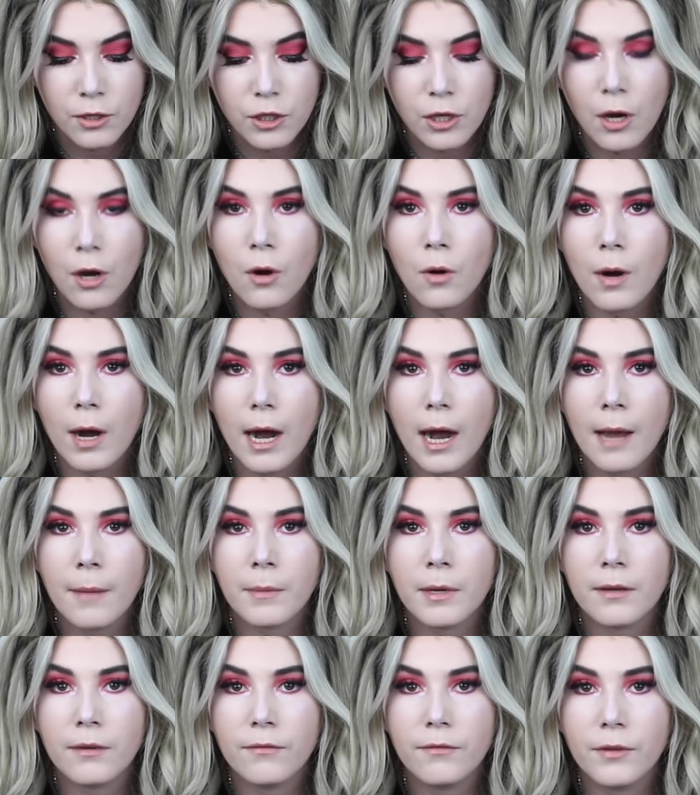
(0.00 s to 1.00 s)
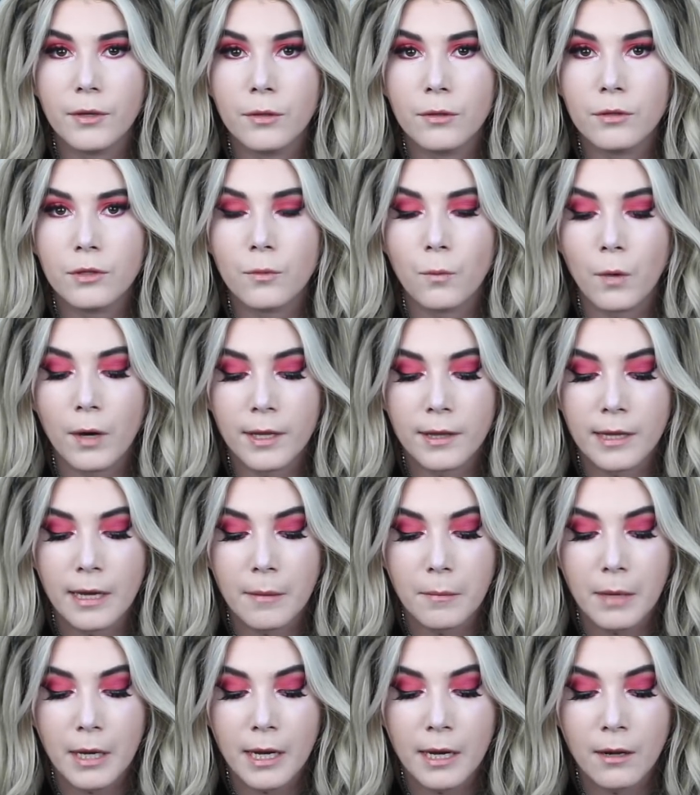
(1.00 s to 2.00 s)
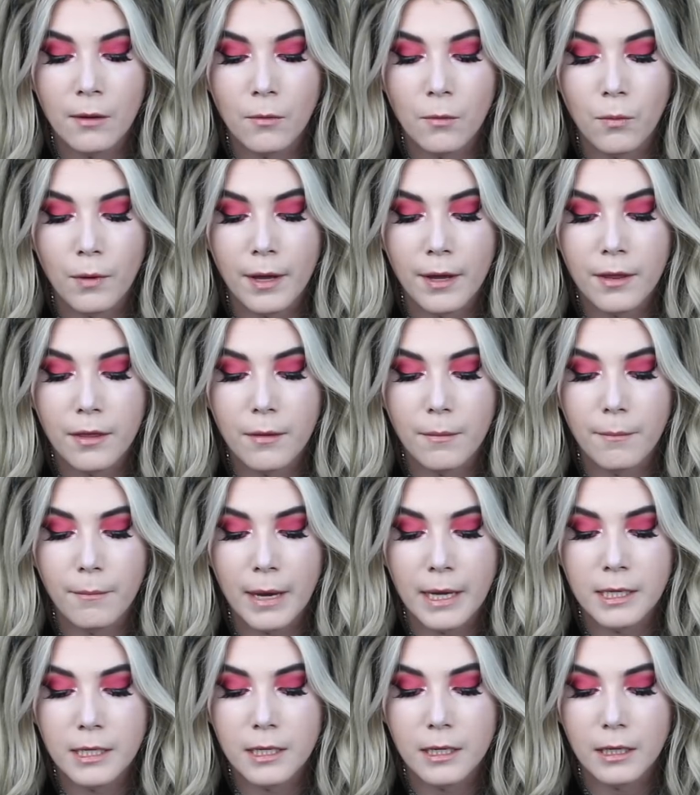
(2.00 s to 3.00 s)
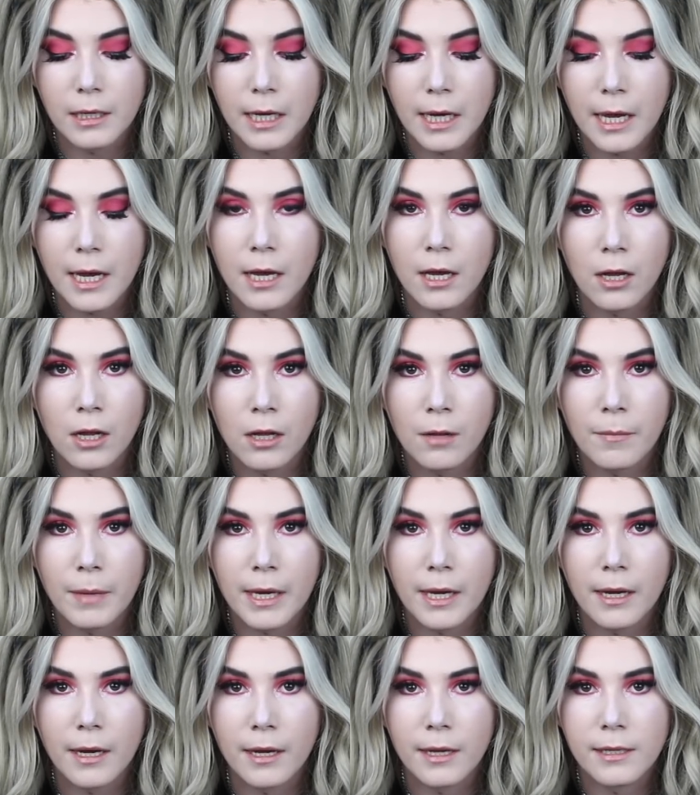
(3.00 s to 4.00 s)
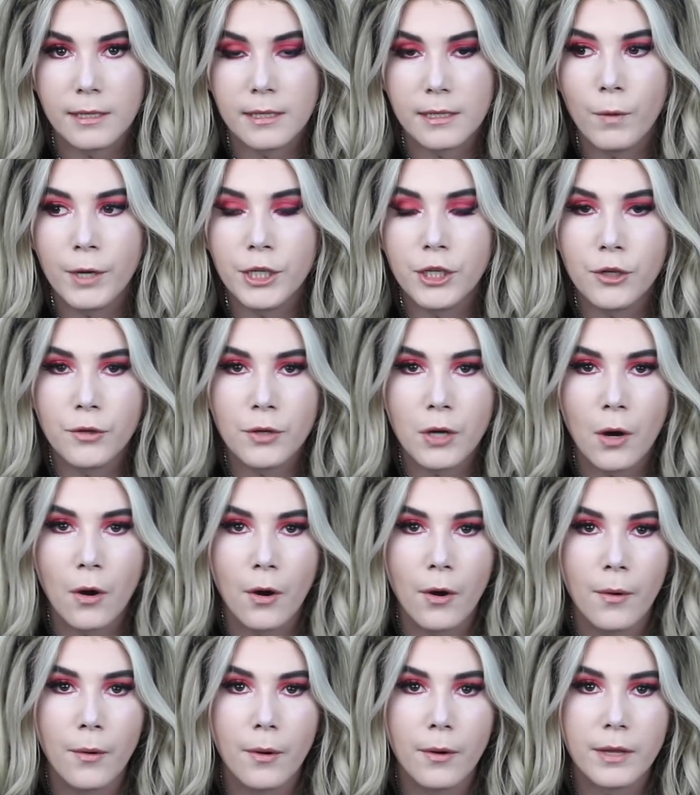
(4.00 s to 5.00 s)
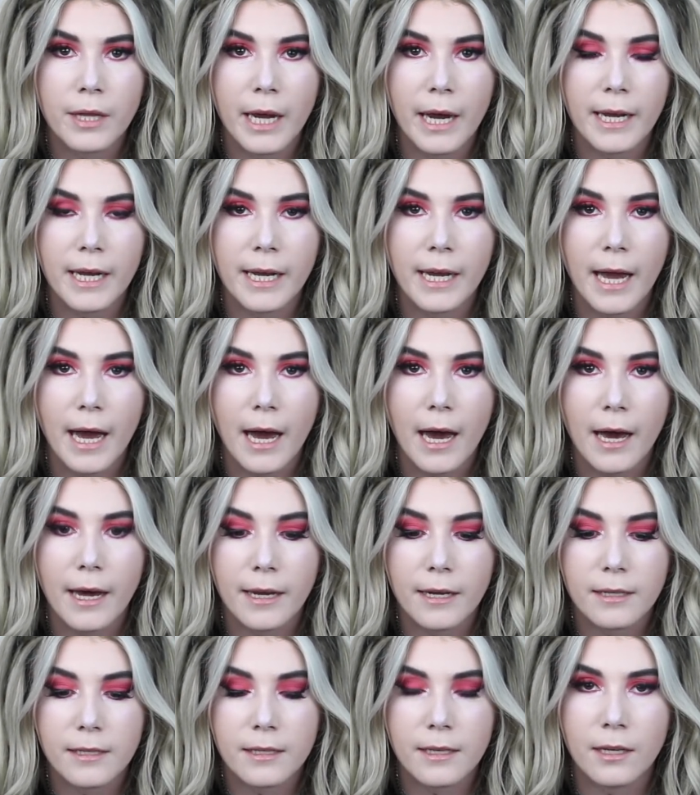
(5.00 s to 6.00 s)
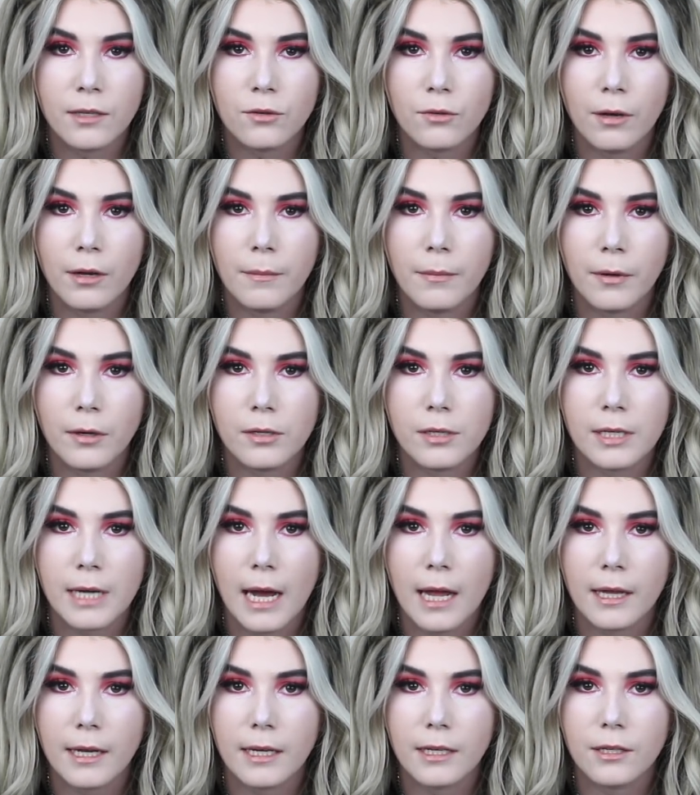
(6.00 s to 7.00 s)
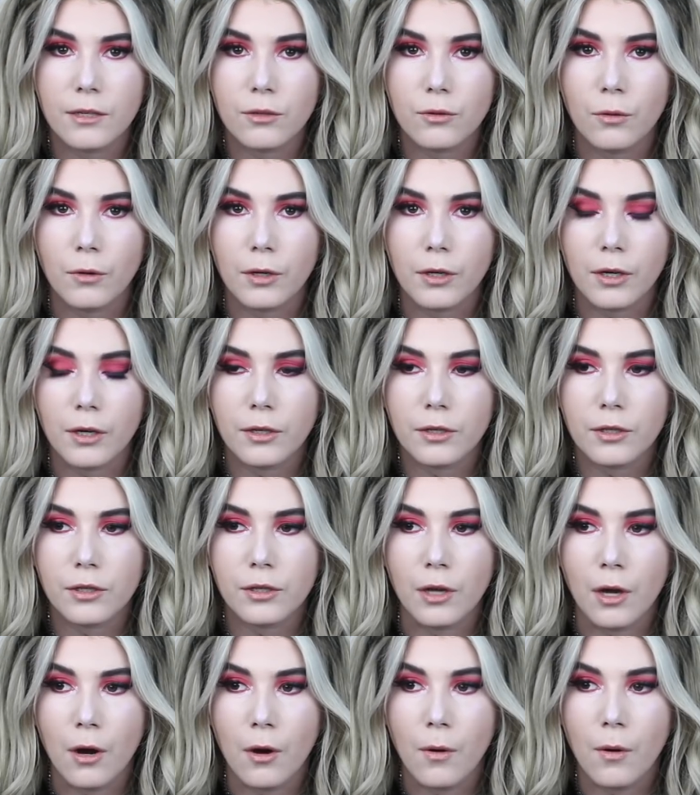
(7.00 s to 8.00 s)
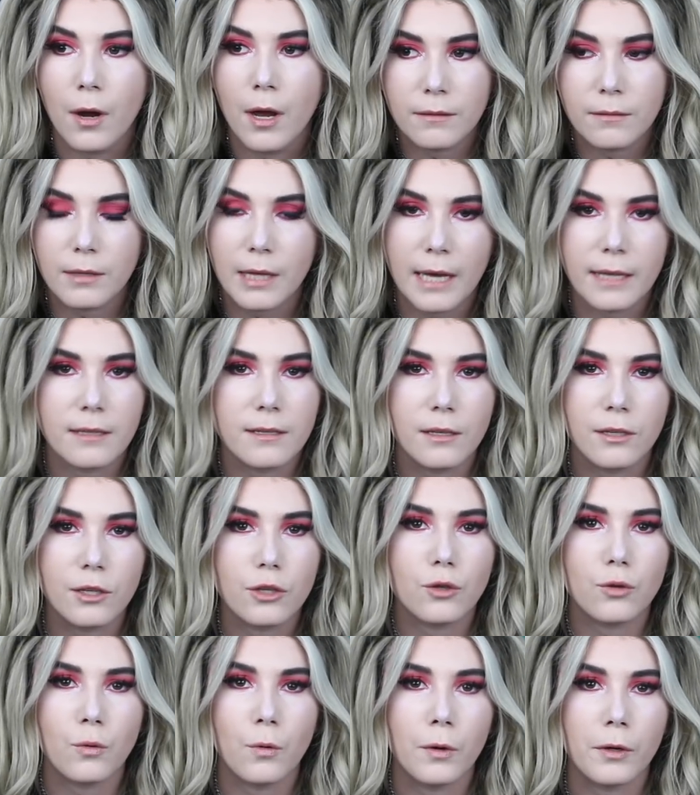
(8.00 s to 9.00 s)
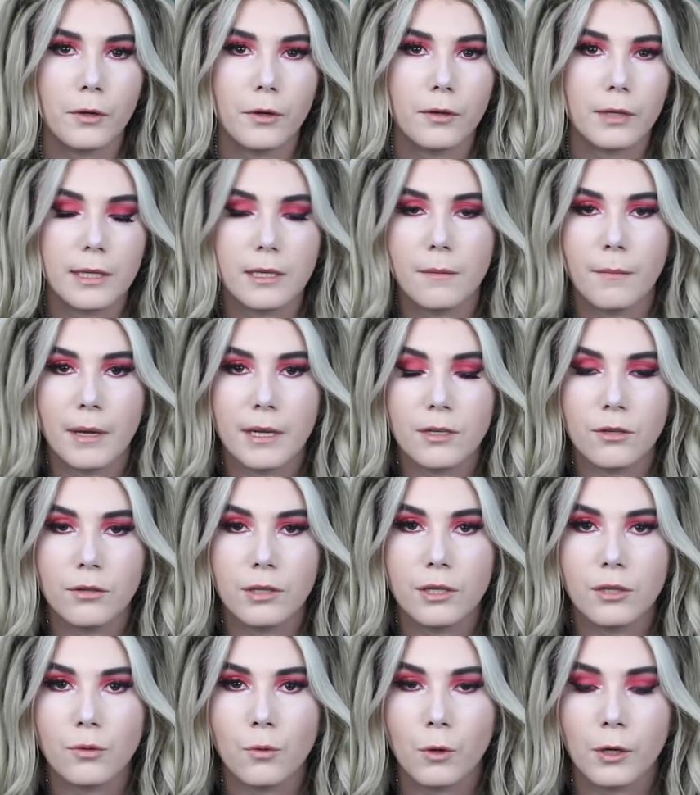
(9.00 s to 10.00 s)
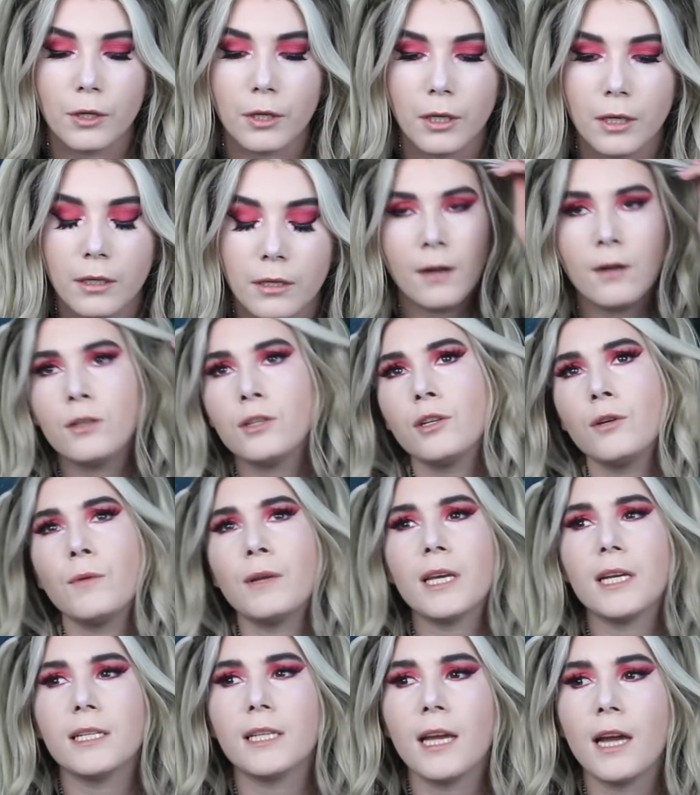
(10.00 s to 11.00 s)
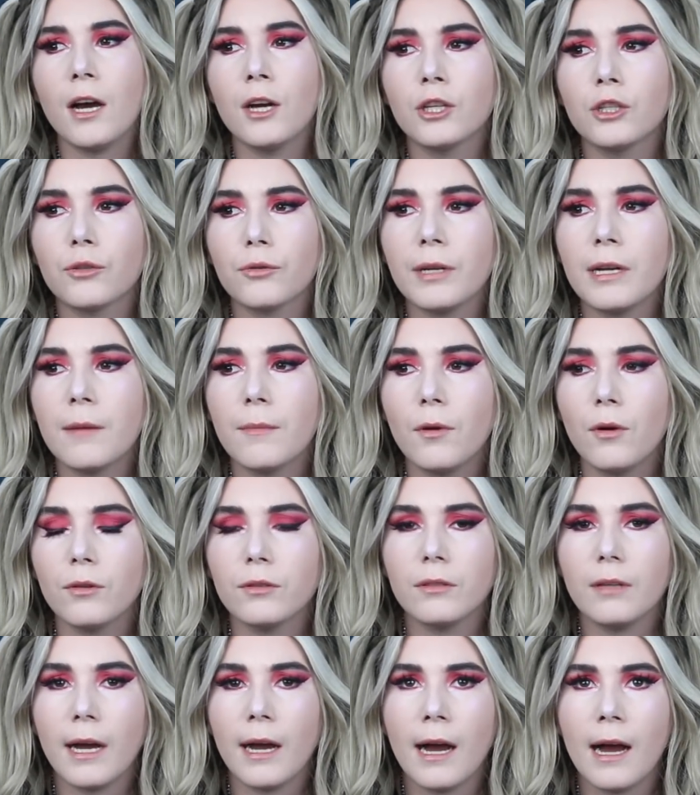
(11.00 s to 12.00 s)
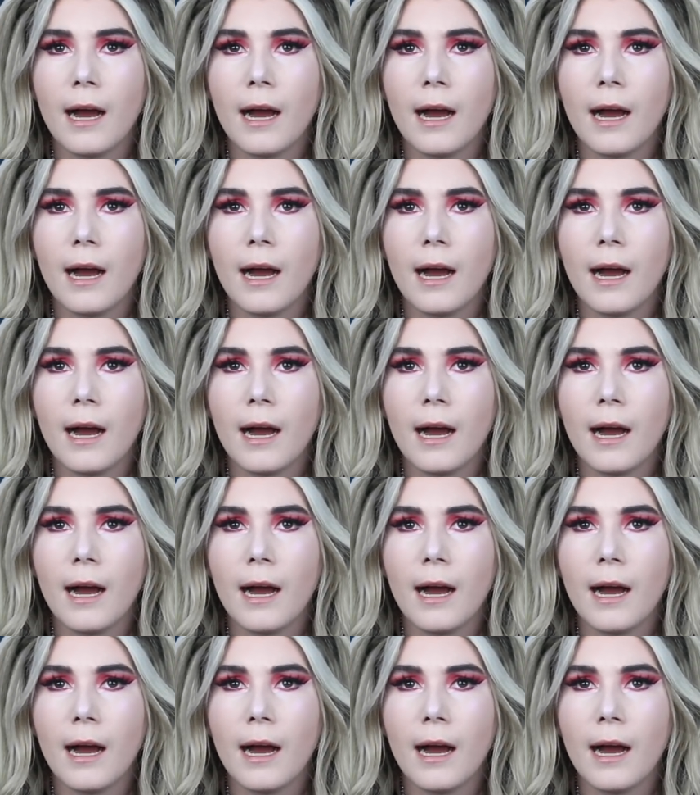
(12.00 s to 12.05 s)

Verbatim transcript: So I'm confused what they mean with mentally ill because we do know that he had schizoid personality disorder, so that's a disorder, that's a mental disorder. And also, when they say untreatable,